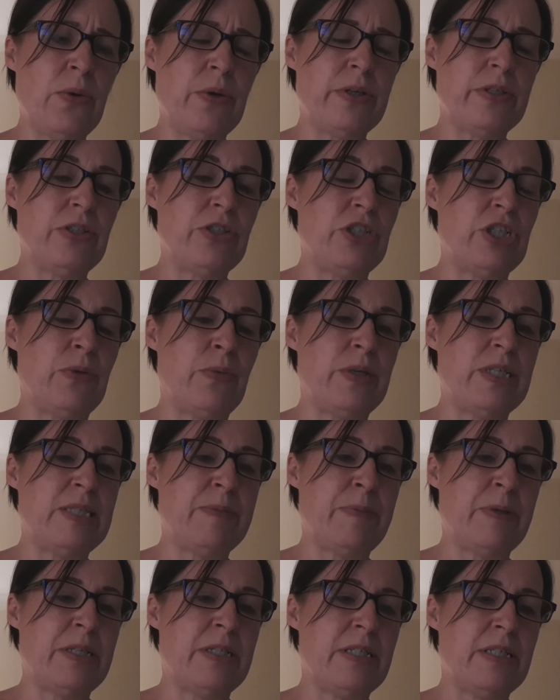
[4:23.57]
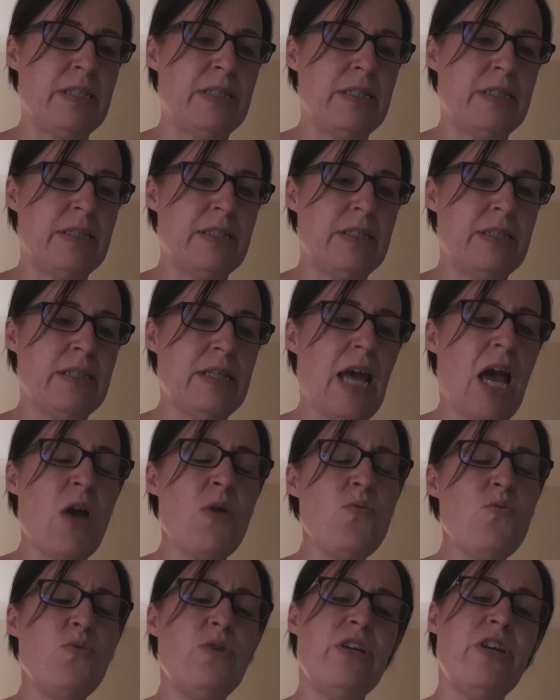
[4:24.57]
she whispered.
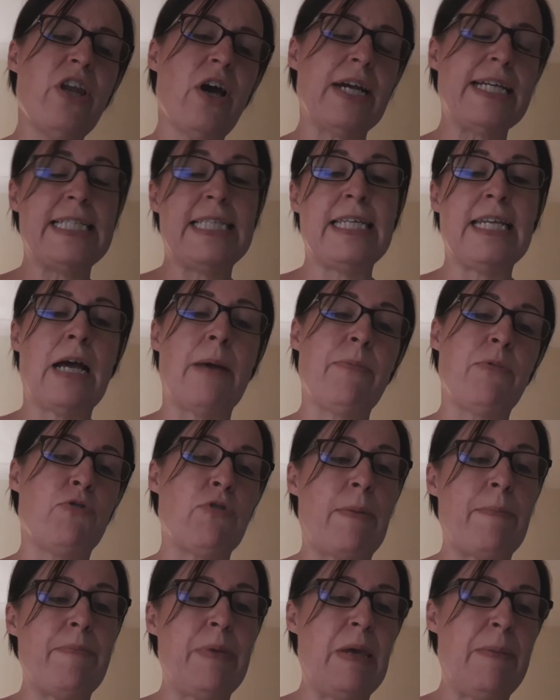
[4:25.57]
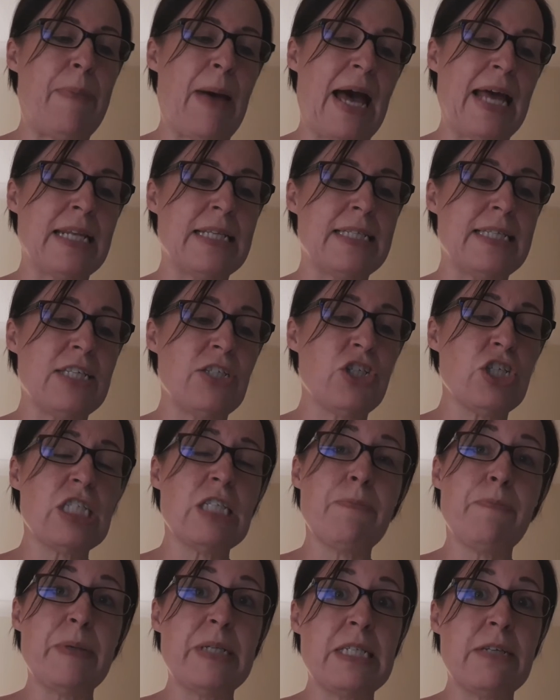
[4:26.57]
"Oh, lighten up, grumpy pants. It's just a
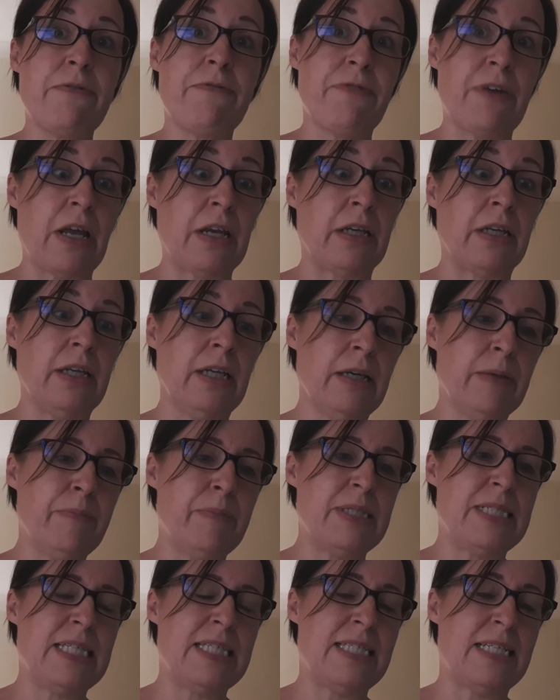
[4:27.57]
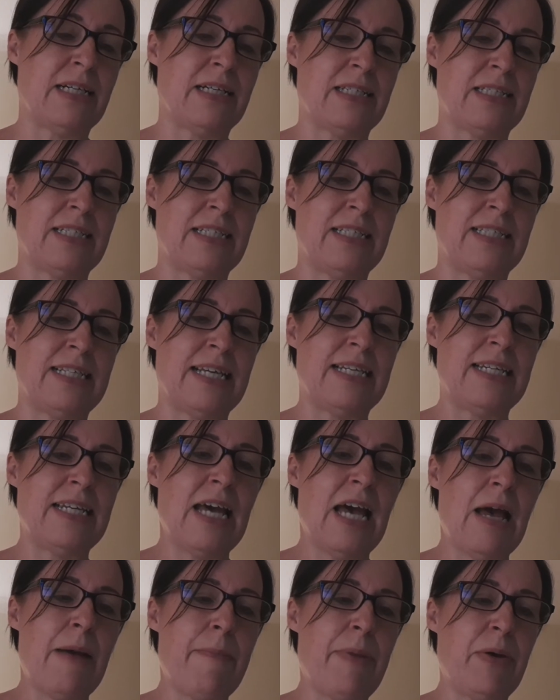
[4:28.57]
bit of fun," Mrs. Dunstan said,
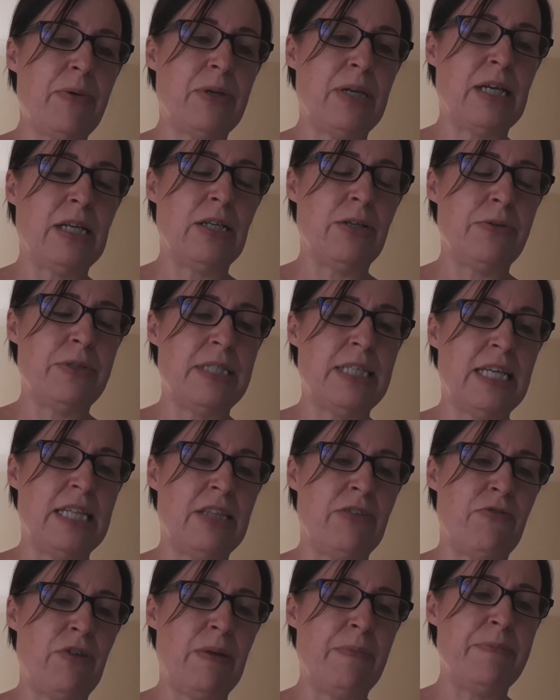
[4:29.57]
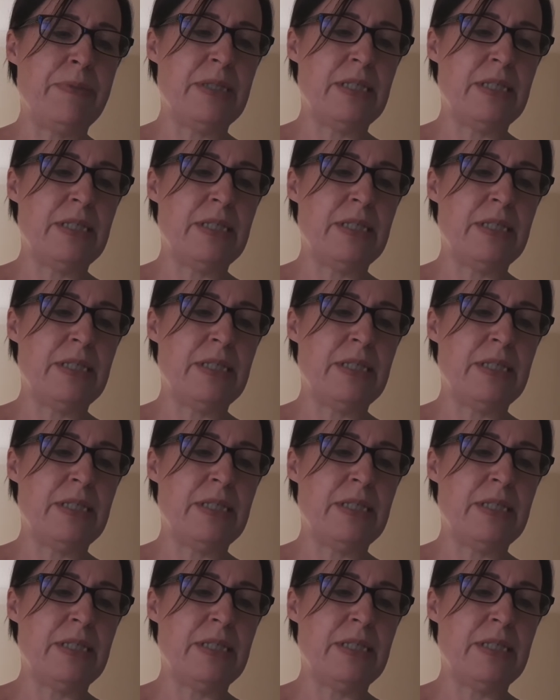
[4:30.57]
poking Lucy in the ribs.